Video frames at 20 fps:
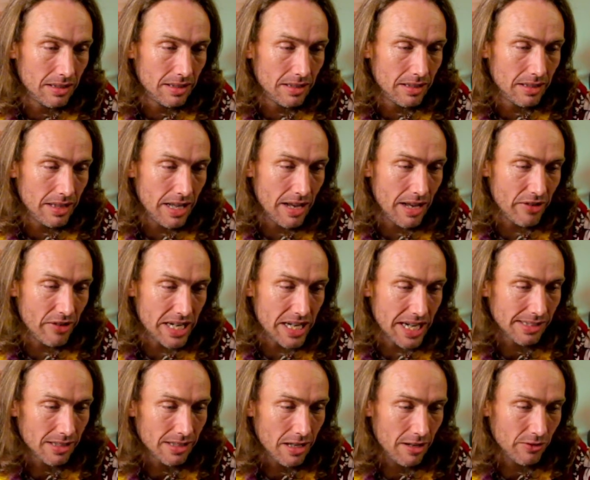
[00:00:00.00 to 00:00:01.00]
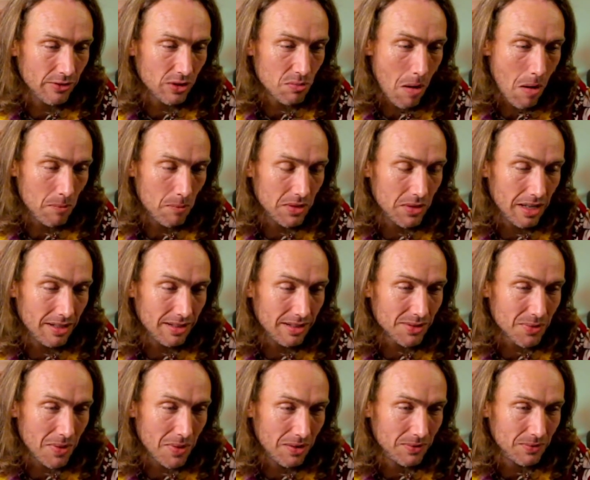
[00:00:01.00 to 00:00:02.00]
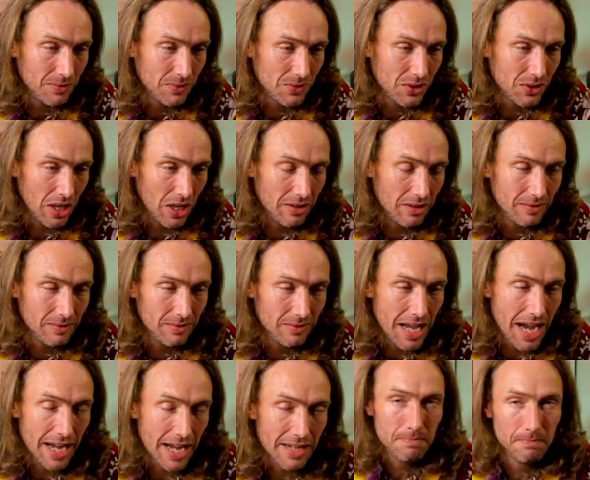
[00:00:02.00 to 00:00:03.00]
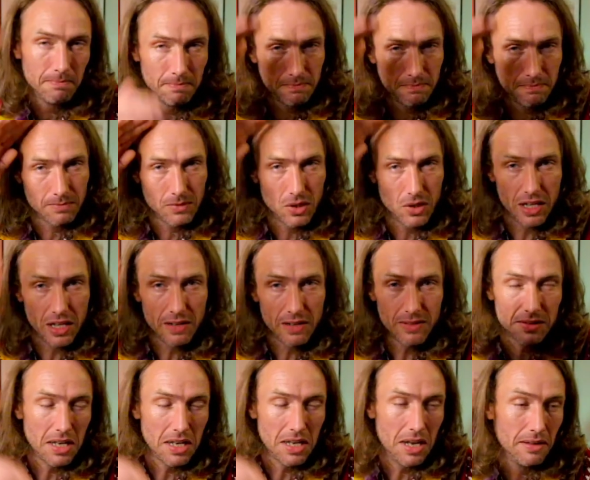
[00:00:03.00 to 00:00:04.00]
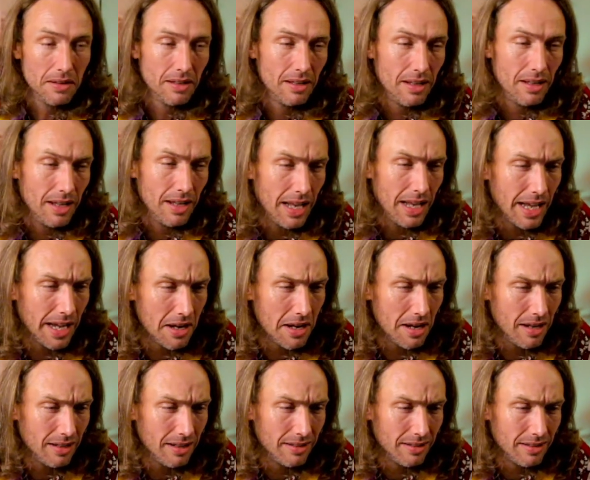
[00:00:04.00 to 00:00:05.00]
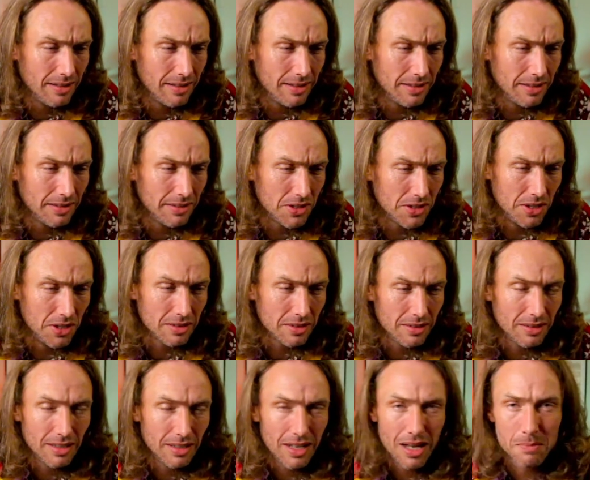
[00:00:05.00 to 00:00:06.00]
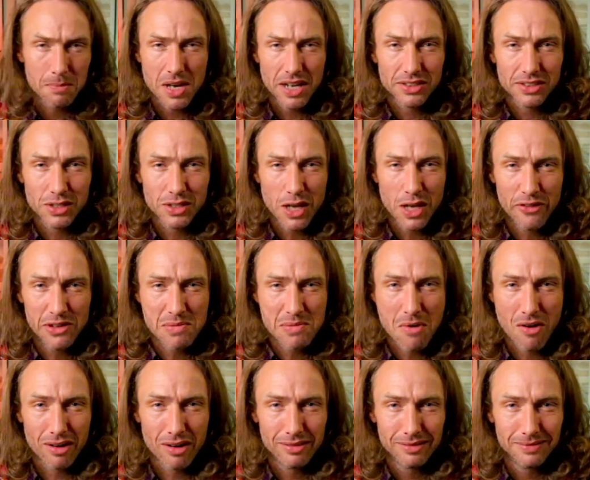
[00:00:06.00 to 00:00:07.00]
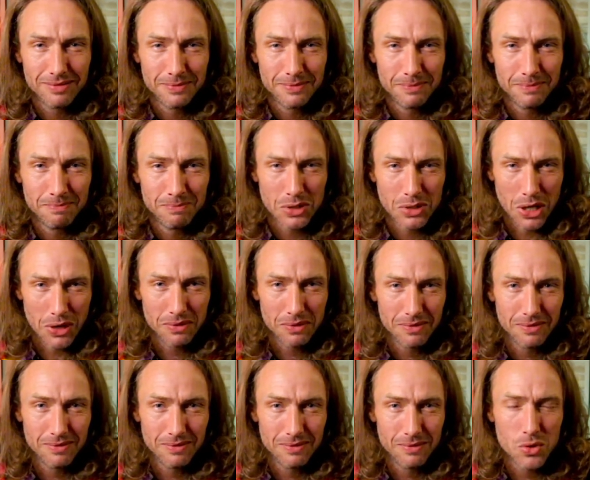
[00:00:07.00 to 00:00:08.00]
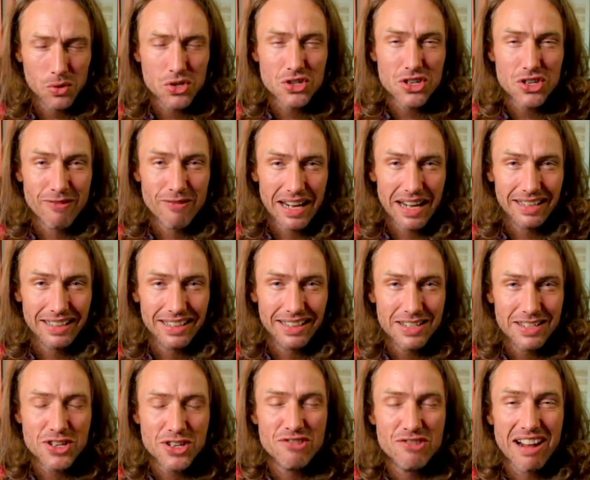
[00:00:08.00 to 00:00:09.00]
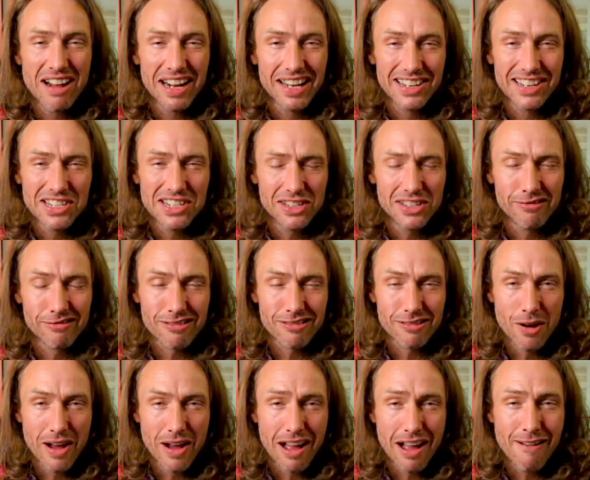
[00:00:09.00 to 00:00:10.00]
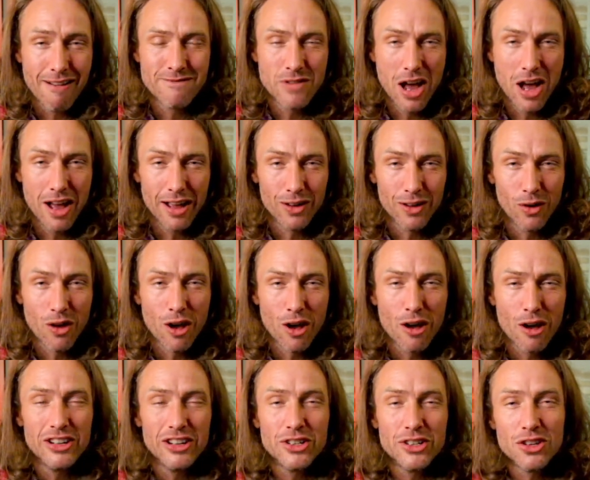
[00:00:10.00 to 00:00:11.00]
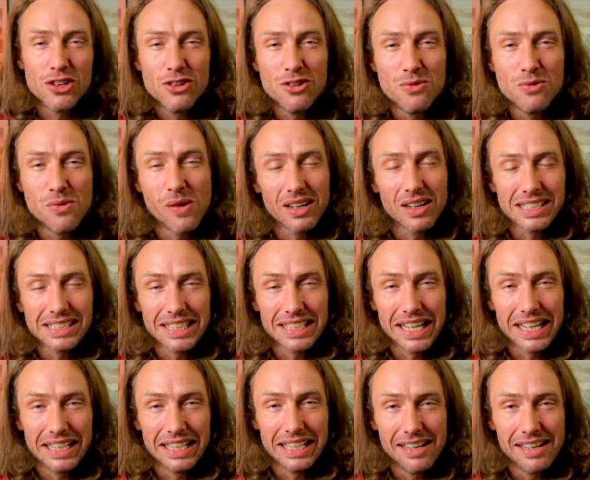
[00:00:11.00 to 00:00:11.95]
the Everyday Surfers popped in as well. So, Adam, good evening, sir. And, dude, I'm going surfing tomorrow. So, What do you reckon? Do you reckon I should throw out a vertical live? Do you want to see